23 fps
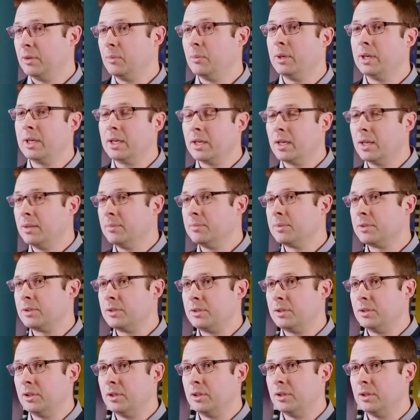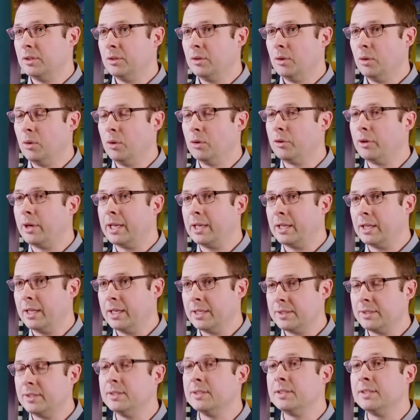when it comes to older
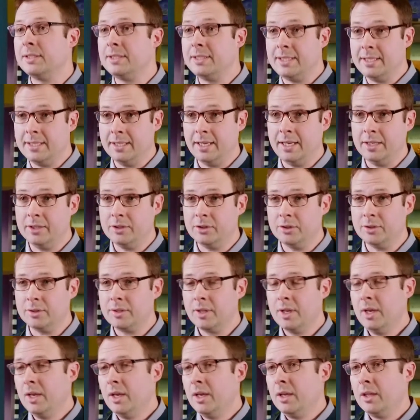adolescents, teenagers.